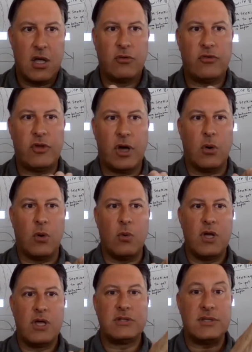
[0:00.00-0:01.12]
So
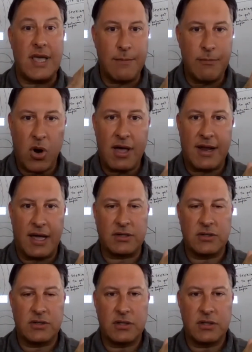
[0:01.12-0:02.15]
same product,